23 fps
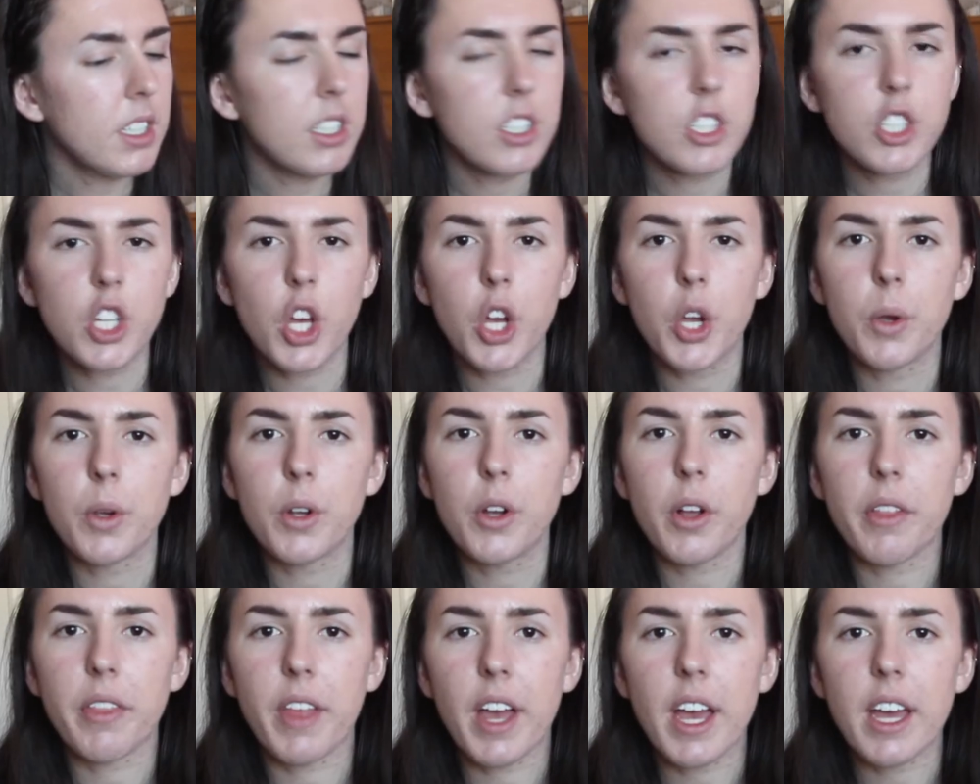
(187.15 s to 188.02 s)
So
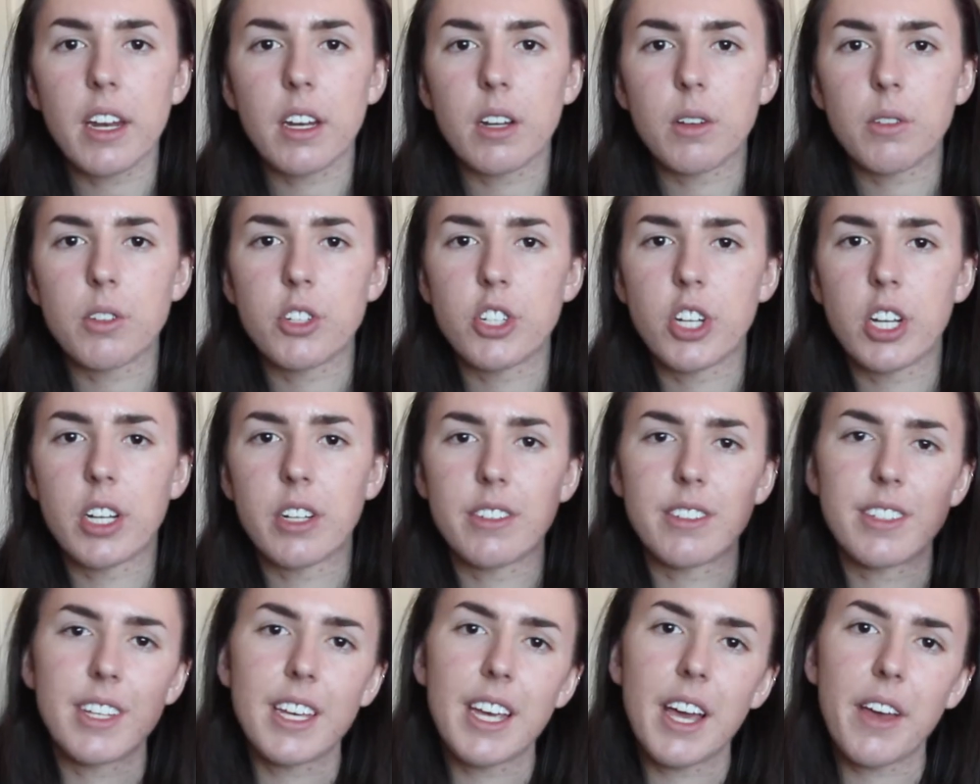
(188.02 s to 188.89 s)
got that,
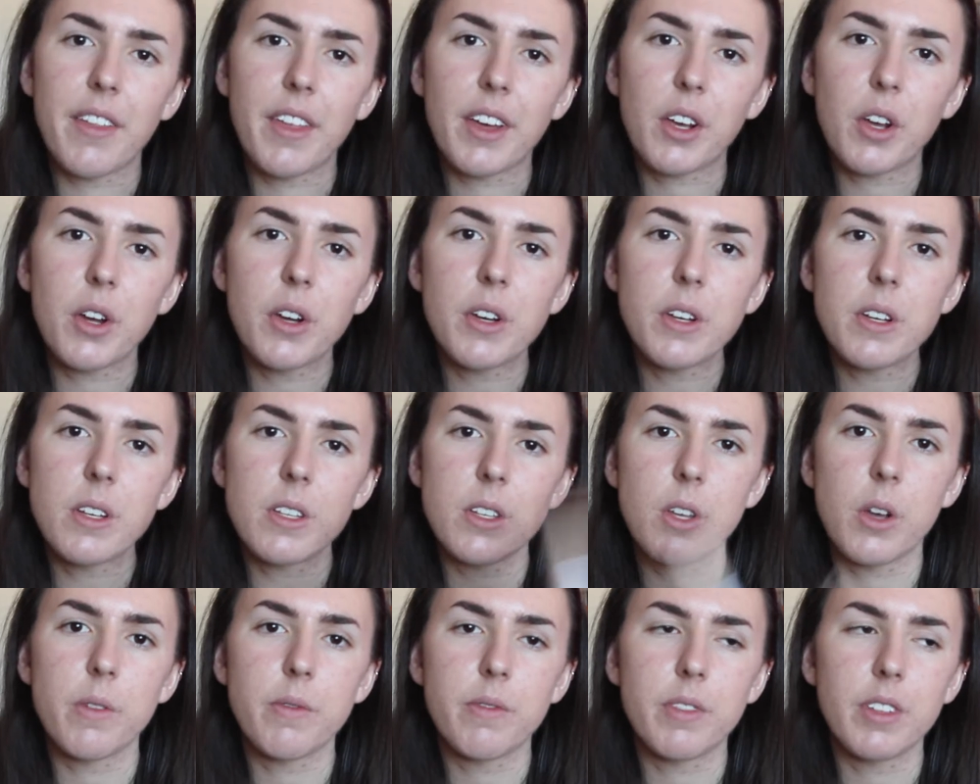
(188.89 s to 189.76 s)
shall see how that
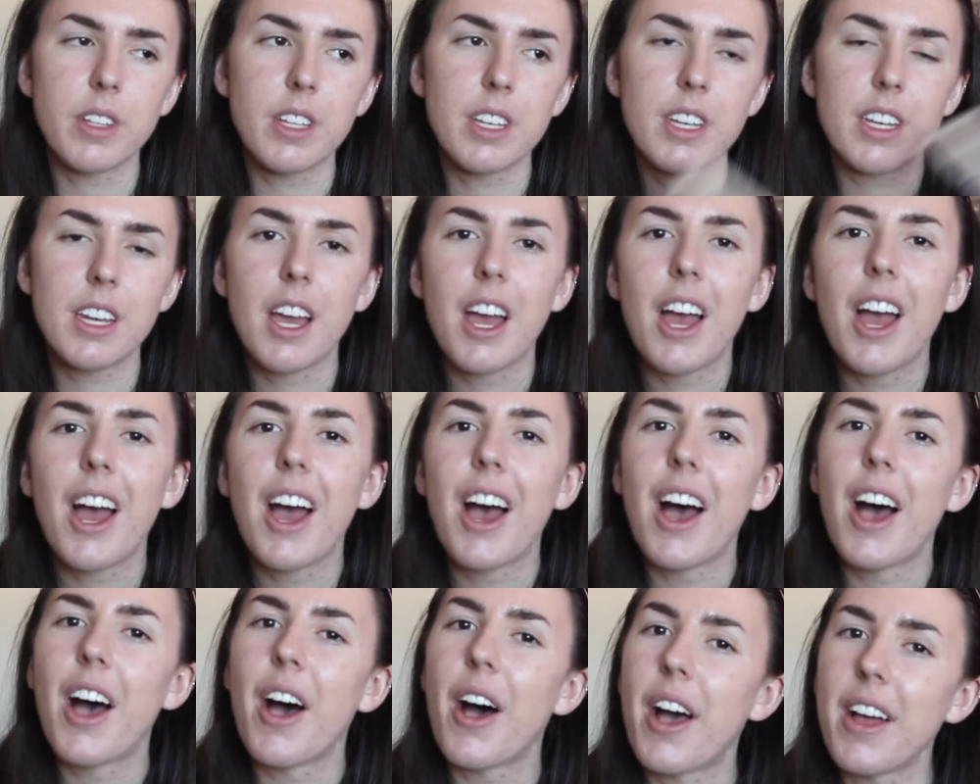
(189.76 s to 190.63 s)
goes, hopefully
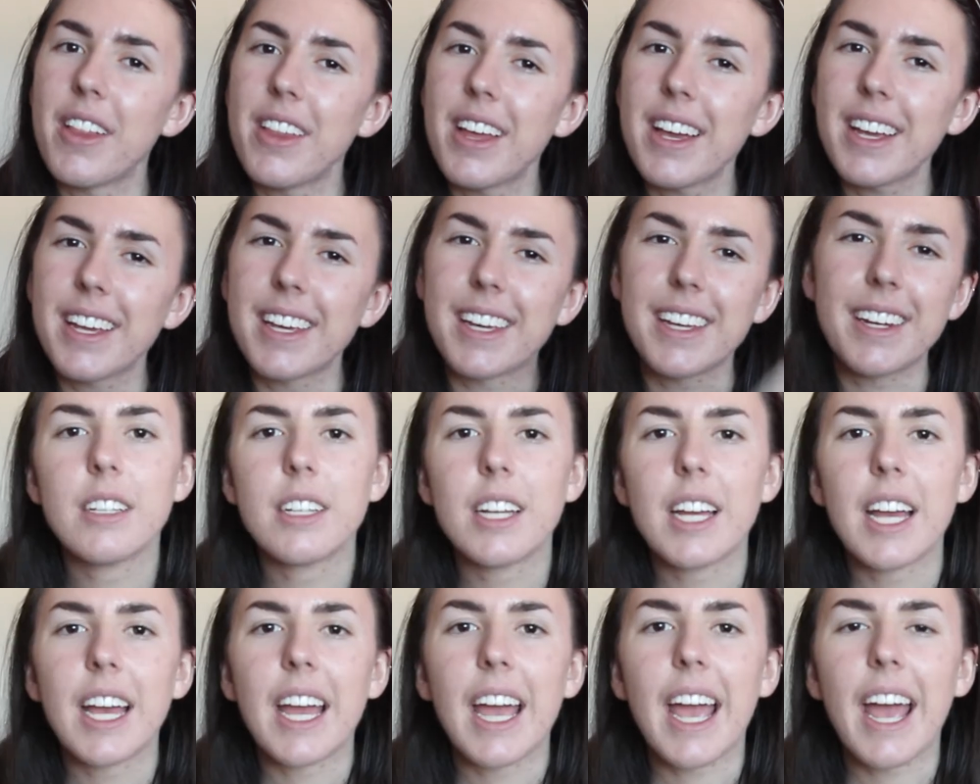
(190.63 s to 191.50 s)
I like it.
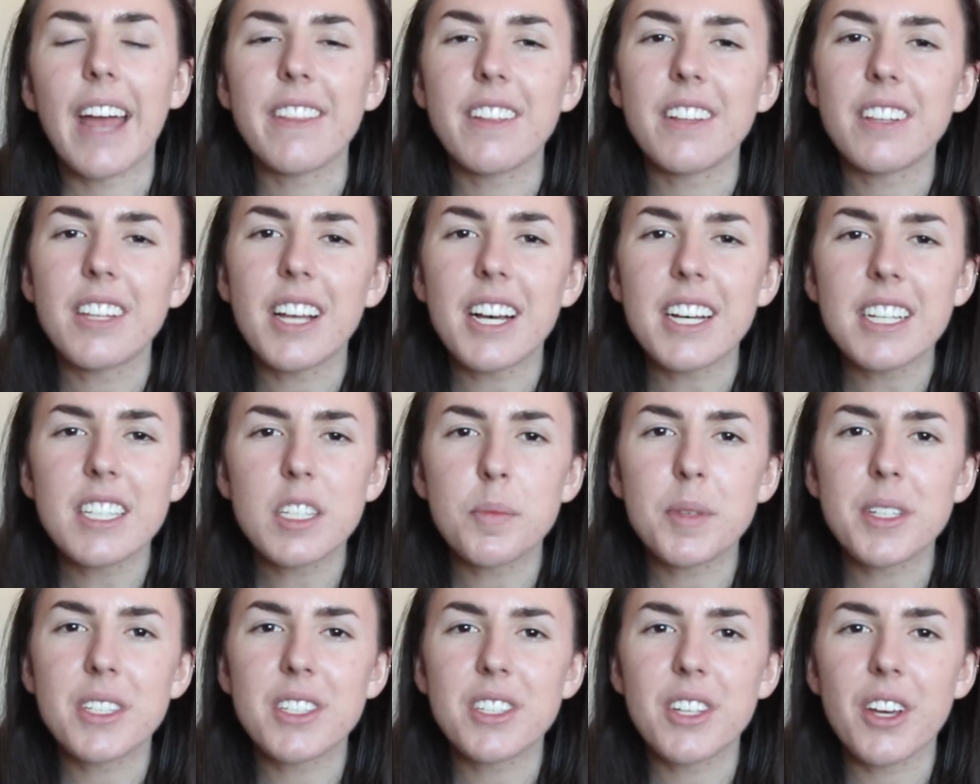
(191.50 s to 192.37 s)
And the
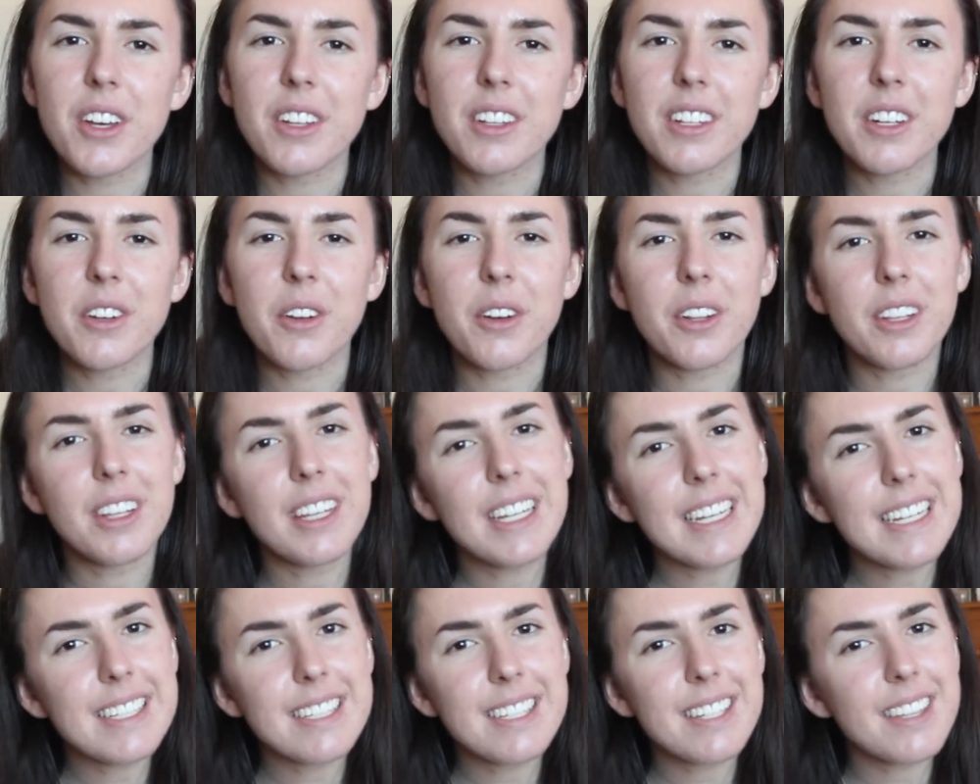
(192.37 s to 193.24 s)
last but certainly not
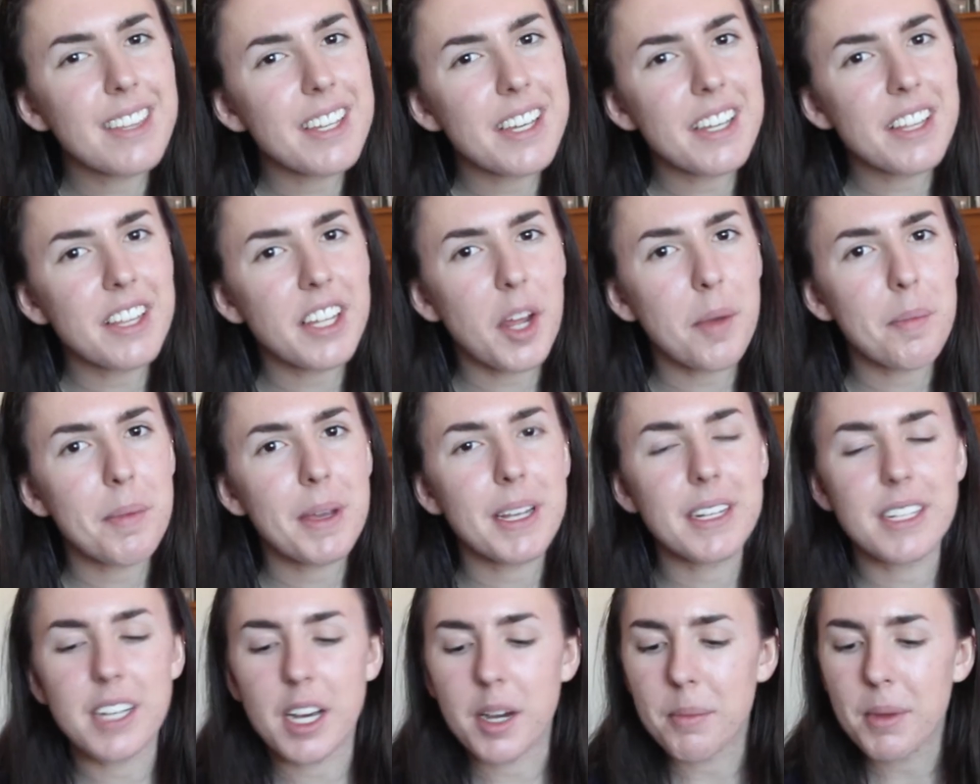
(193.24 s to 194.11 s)
least thing that I
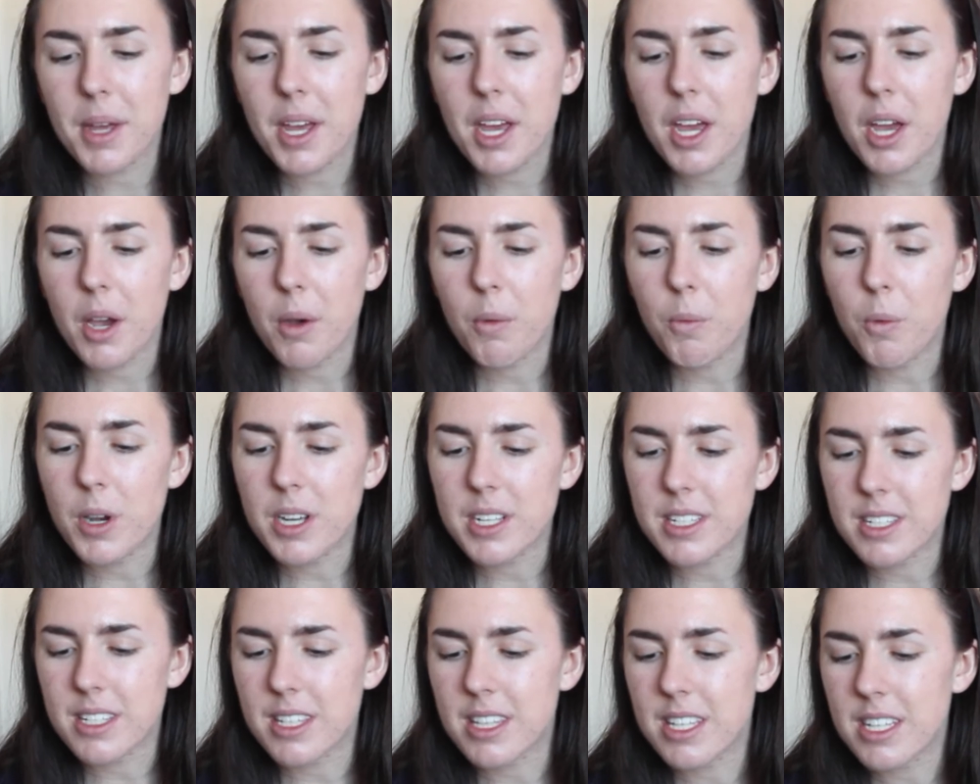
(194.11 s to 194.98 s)
picked up
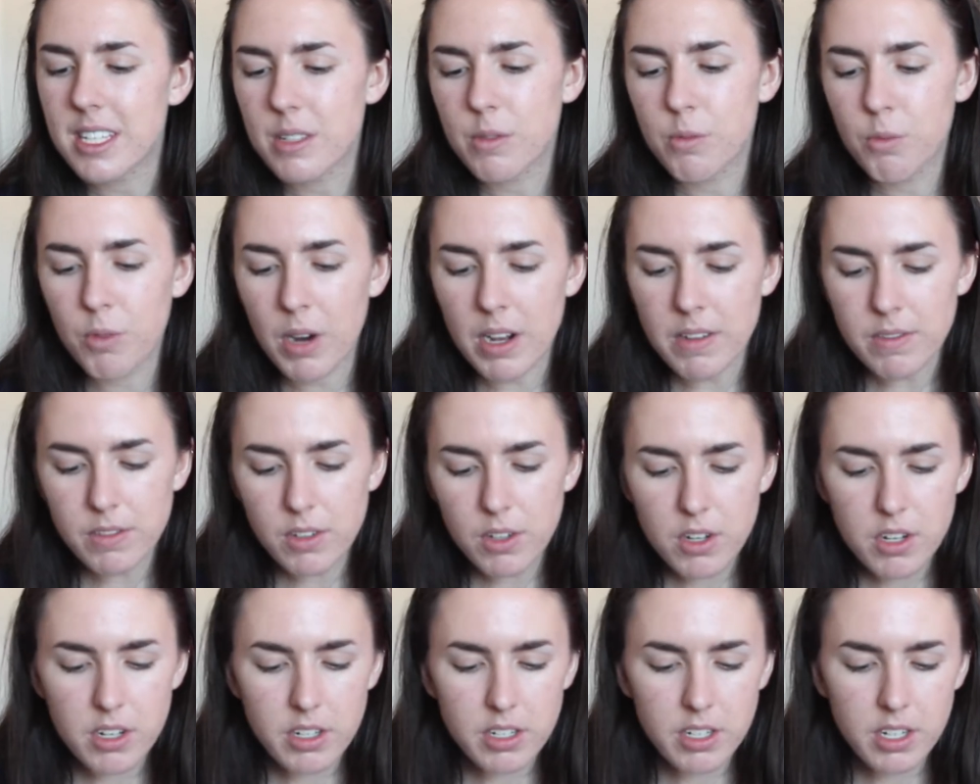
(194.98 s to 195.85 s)
was this
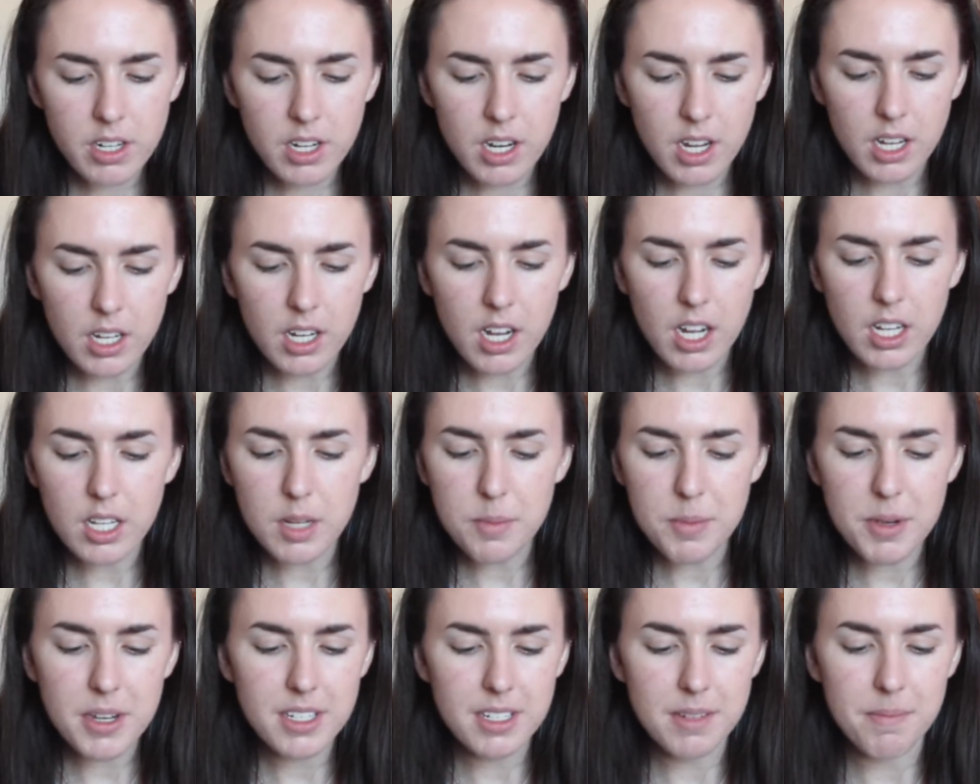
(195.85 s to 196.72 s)
Revlon
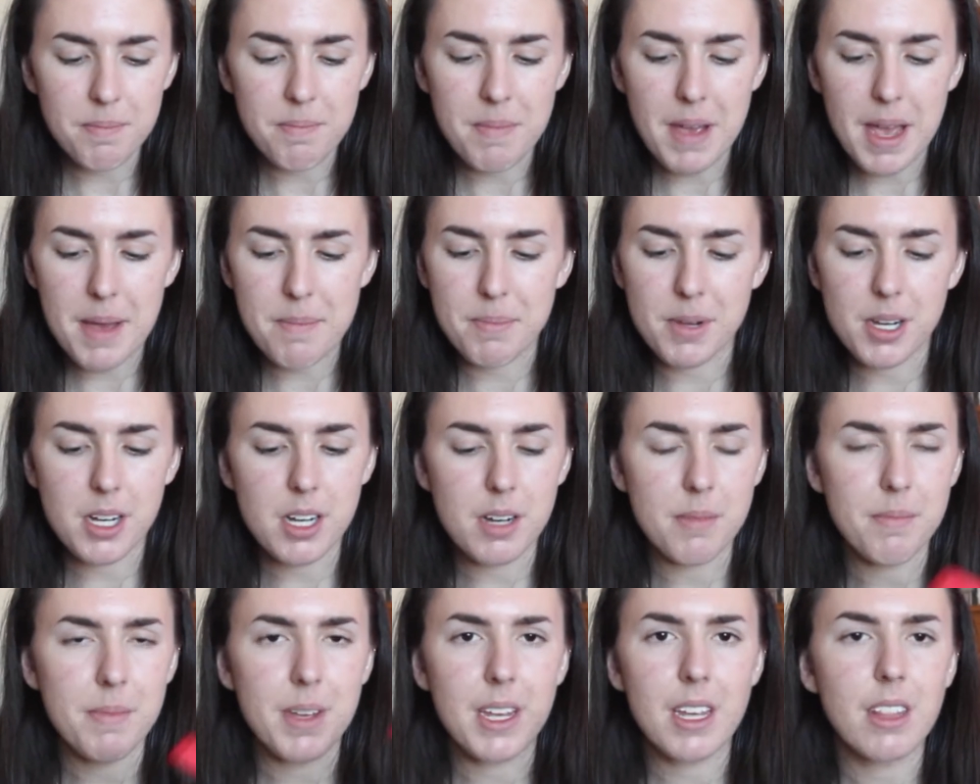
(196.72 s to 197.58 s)
Colorburst Matte
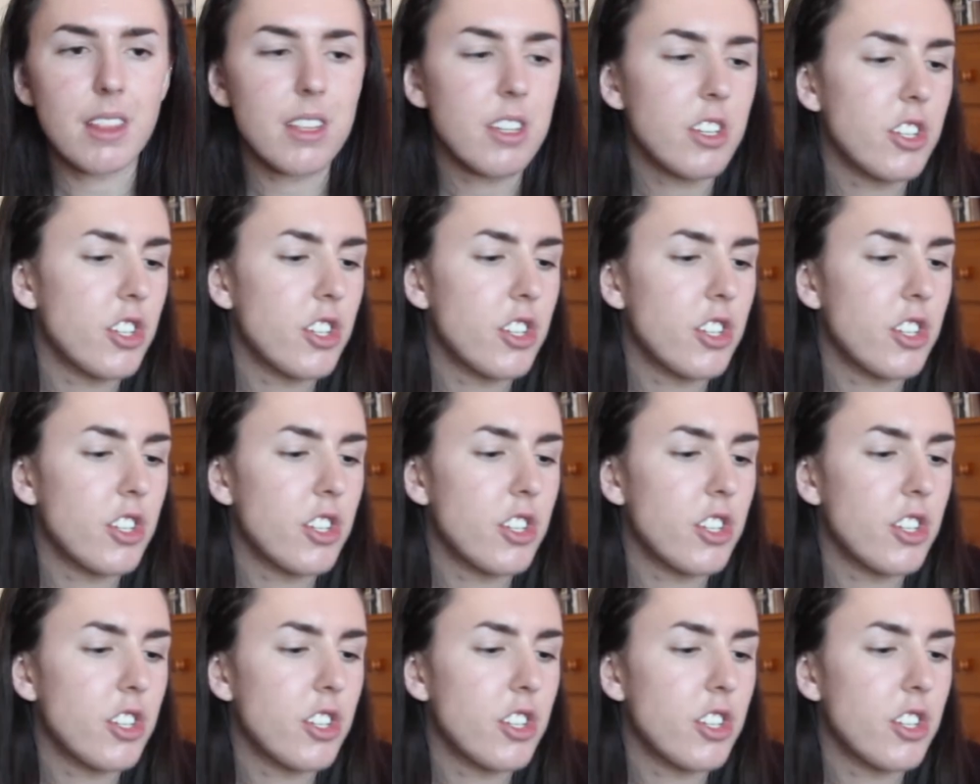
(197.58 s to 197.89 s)
Balm in the